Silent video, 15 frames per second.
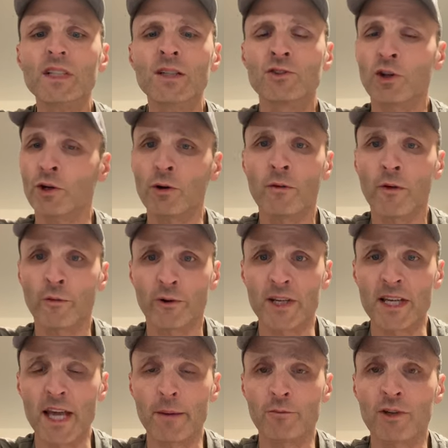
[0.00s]
turnover free
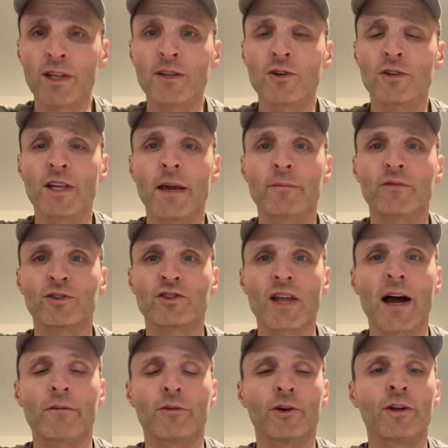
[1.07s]
game, really good game for
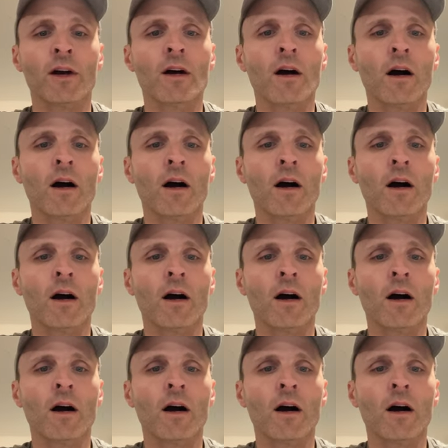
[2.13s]
Stafford.